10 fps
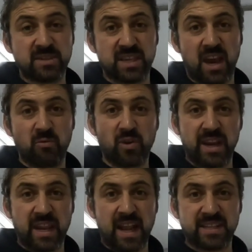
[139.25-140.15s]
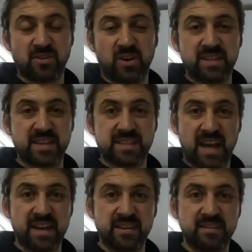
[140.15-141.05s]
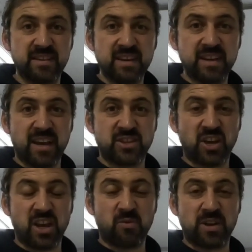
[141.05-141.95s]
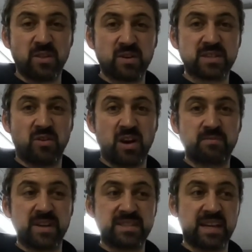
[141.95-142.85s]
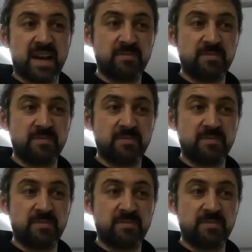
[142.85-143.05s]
So we'll get it outside in the sun and show you what it looks like. But